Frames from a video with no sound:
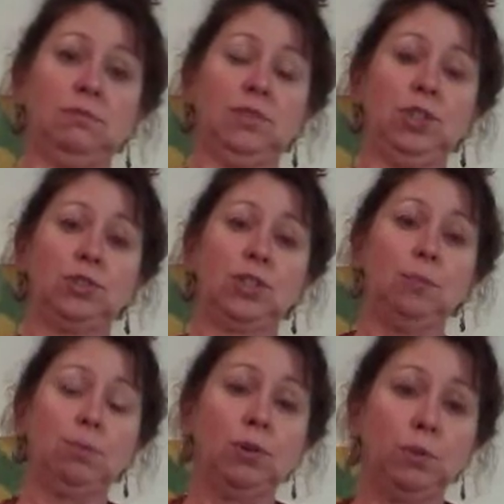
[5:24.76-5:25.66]
Your
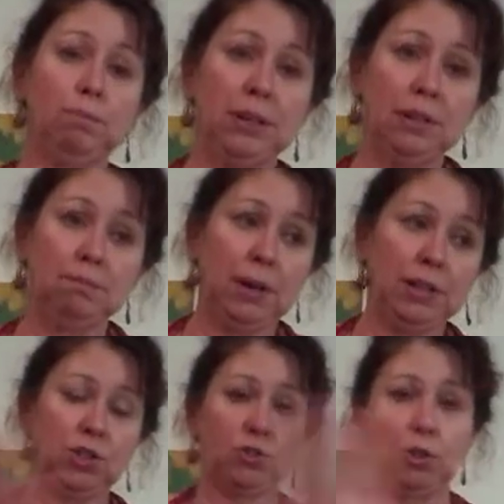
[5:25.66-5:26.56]
typical big
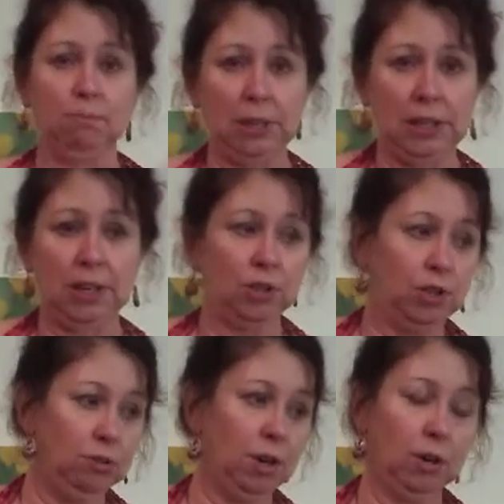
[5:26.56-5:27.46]
mainstream media,
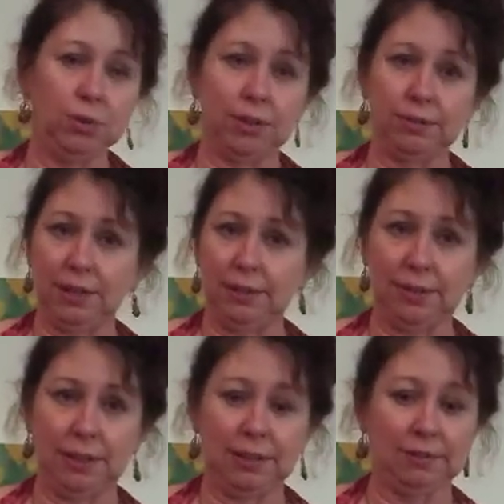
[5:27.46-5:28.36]
you know
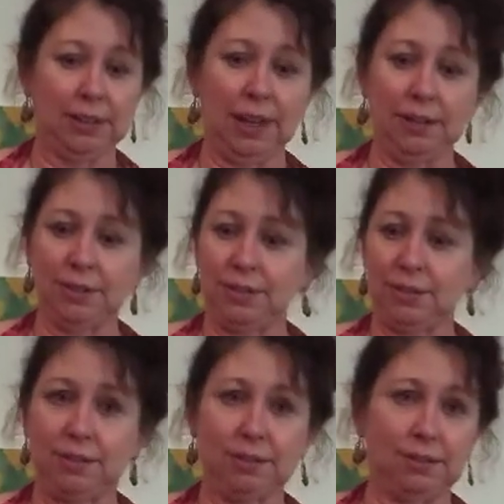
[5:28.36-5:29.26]

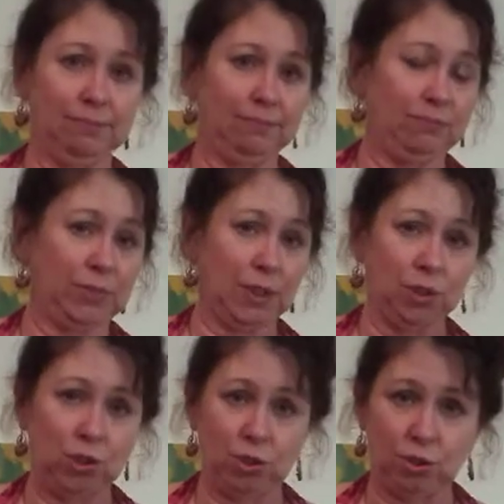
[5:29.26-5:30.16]
that's
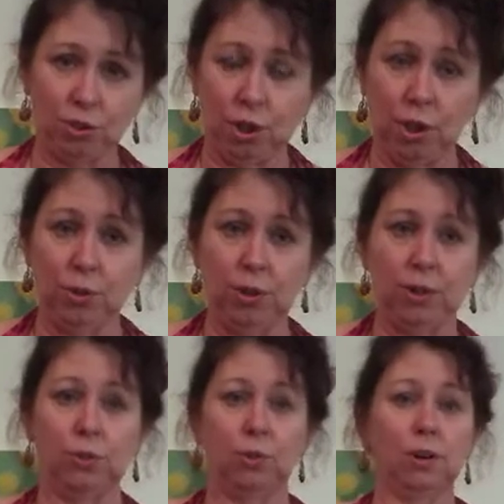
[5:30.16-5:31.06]
sugar
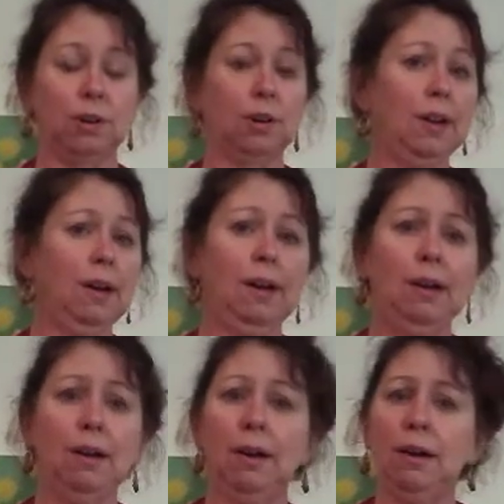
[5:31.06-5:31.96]
coated or
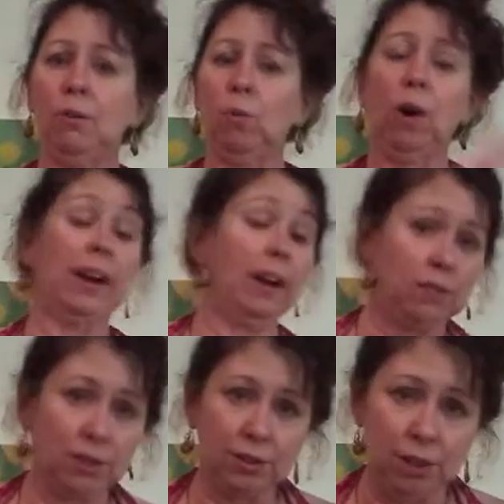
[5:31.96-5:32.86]

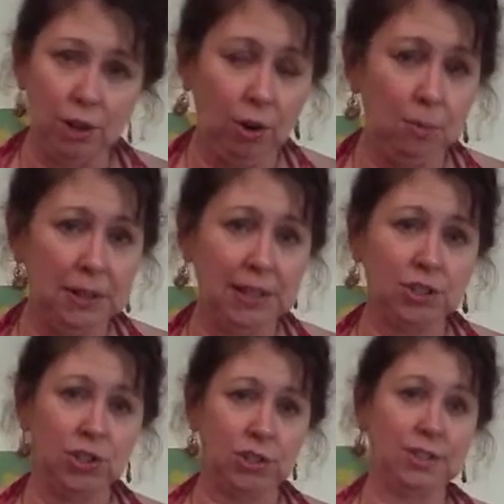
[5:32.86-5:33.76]
whatever. You know, I mean,
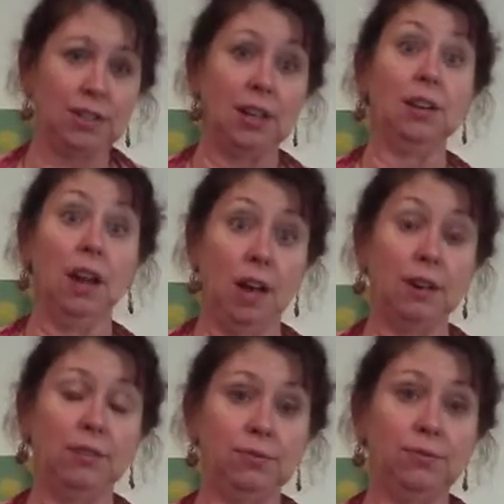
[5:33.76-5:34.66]
that's just a
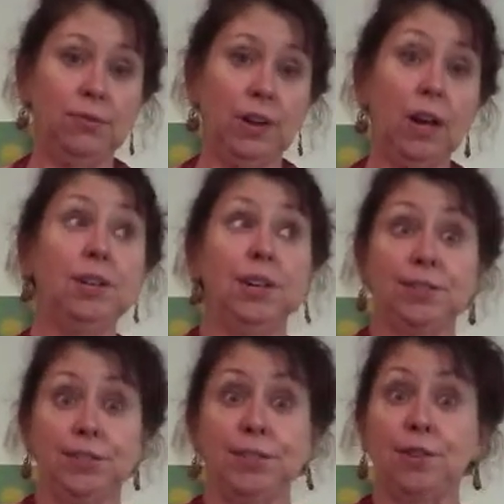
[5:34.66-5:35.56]
lot of
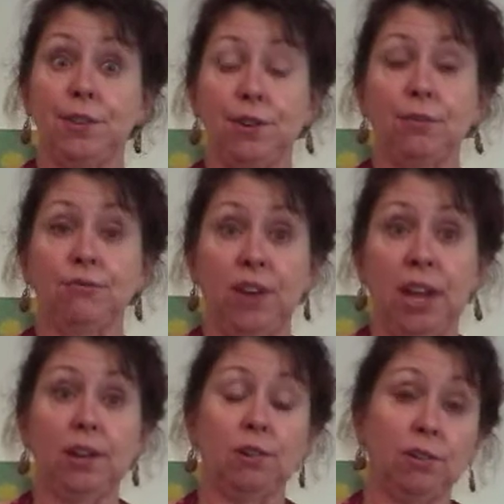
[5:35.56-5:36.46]
unnecessary or
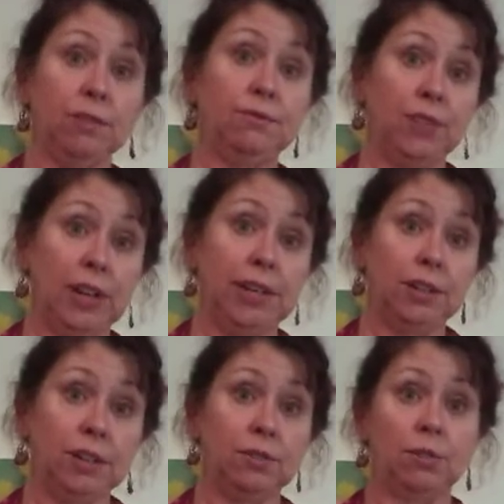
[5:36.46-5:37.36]
fake or
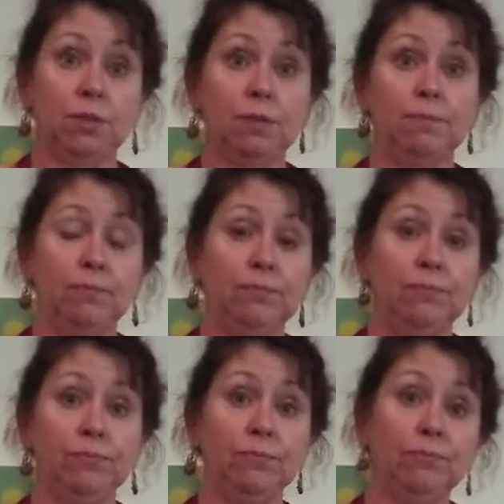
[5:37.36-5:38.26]
inflated or
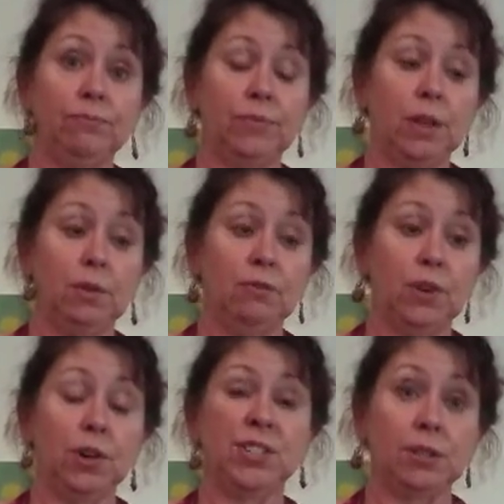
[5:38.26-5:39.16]

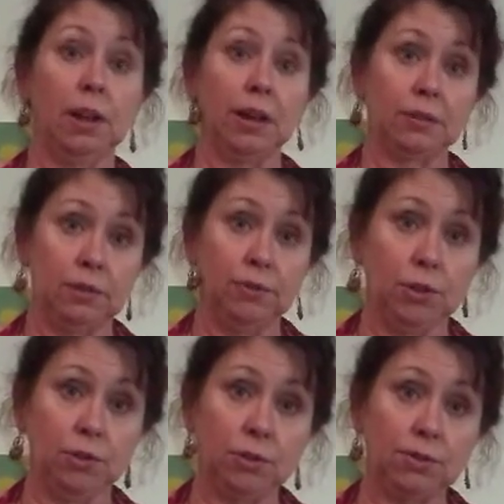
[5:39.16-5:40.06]
very selective
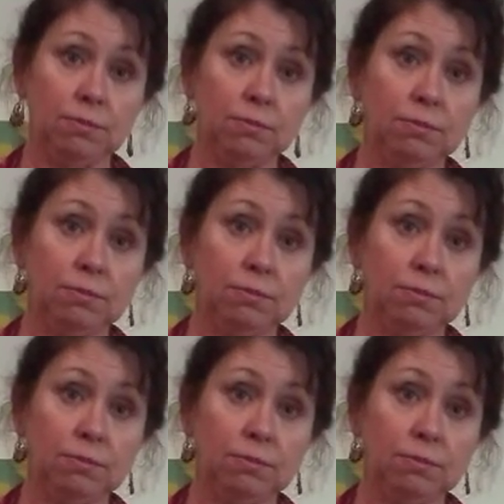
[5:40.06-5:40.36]
news.